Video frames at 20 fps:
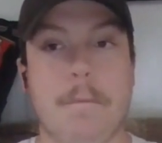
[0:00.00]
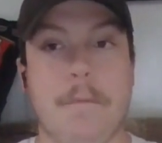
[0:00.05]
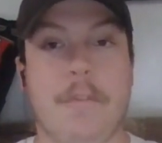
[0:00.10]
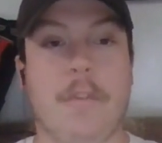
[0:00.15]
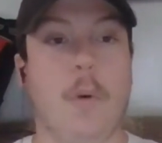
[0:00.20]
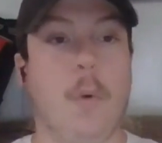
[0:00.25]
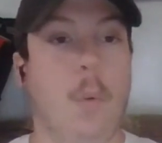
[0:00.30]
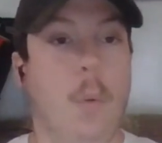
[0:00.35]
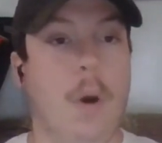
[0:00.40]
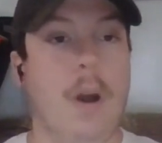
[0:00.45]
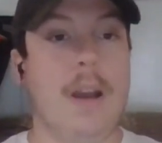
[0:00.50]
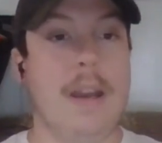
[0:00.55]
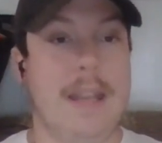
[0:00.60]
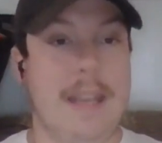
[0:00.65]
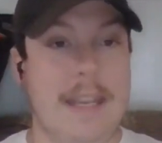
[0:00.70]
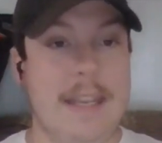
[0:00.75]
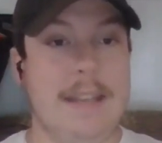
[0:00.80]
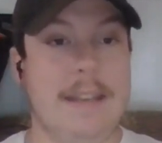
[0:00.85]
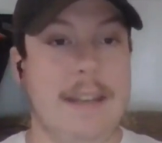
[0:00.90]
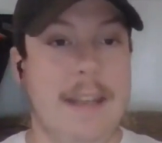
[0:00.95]
for what
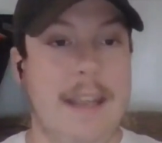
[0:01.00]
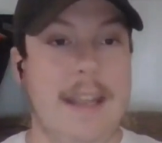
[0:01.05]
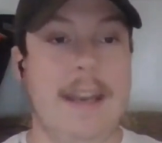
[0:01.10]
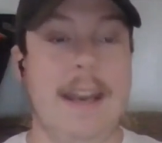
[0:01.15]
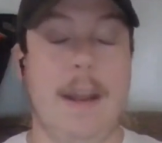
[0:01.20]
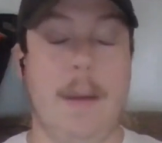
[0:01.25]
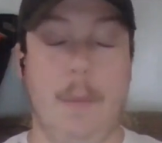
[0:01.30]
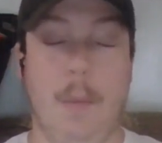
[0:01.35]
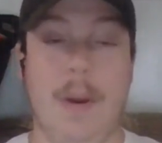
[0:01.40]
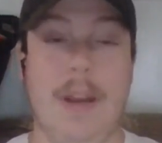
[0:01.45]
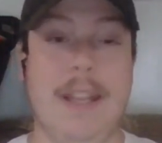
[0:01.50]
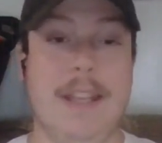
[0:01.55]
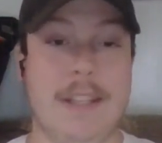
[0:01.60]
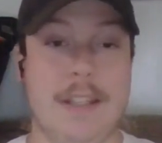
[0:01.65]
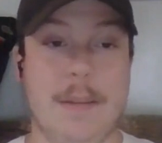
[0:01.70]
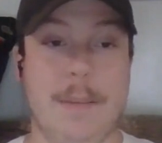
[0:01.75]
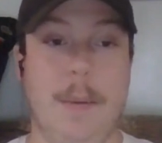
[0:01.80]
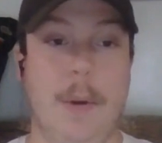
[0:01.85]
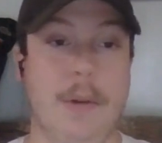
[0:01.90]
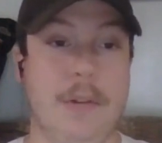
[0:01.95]
he did and what
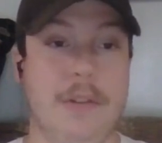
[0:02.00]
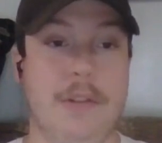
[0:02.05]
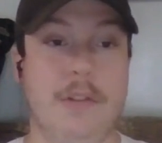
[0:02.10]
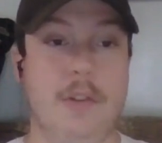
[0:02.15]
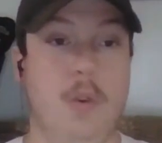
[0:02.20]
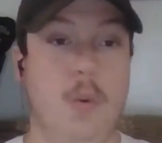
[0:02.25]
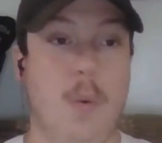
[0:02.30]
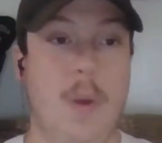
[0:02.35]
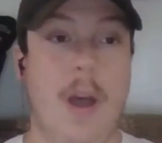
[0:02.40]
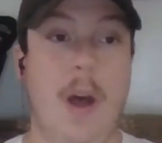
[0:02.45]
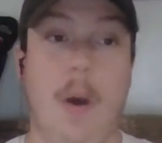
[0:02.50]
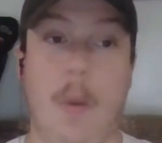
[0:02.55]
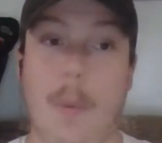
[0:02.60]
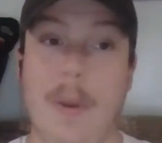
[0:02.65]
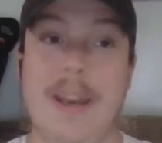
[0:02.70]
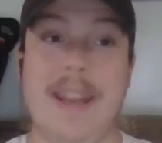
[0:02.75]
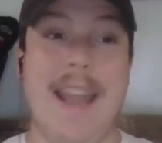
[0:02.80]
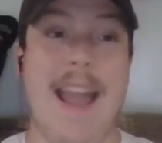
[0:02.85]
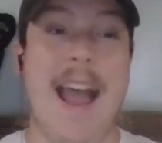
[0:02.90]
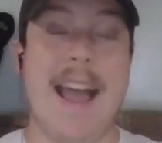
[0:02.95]
he's supposed to do well and
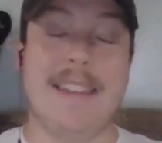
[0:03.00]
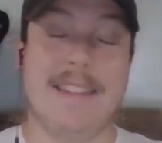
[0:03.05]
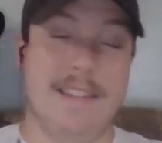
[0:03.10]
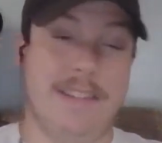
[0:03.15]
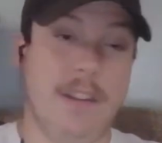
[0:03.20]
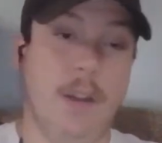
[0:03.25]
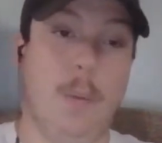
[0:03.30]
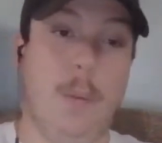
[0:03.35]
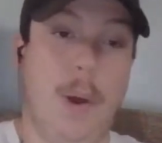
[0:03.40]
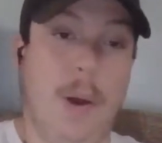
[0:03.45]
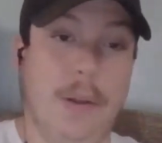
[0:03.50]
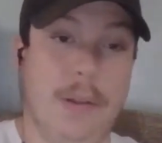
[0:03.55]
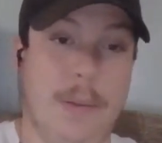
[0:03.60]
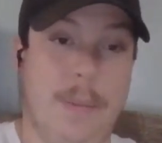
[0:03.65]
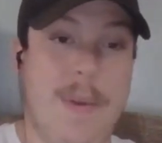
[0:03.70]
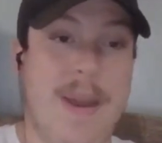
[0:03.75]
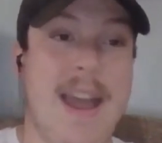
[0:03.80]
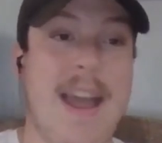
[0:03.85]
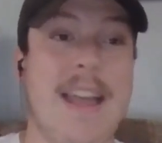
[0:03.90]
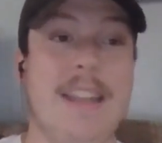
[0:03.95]
what he hasn't done well in
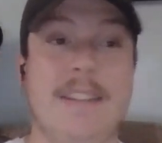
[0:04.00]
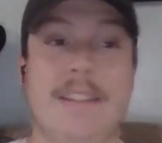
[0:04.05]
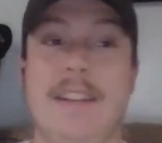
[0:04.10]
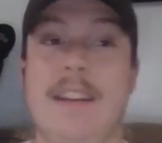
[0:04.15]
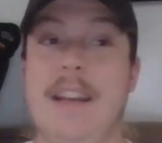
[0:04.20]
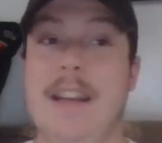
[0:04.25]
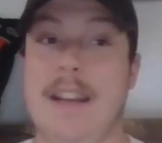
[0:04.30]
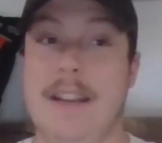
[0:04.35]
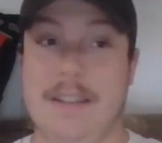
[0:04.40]
the past,